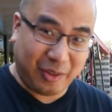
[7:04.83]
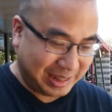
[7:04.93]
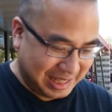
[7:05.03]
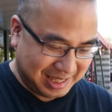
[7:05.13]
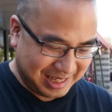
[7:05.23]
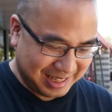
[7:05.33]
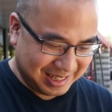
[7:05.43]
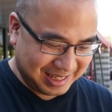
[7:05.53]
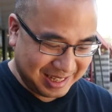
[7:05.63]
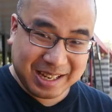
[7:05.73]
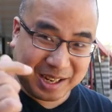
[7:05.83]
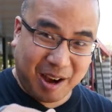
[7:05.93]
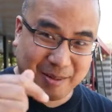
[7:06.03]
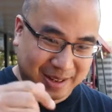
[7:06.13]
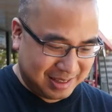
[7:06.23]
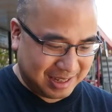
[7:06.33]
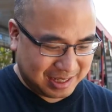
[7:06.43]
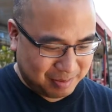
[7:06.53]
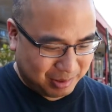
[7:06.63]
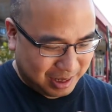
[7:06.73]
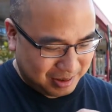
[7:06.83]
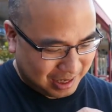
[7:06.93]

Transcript: this is, comment in the section below.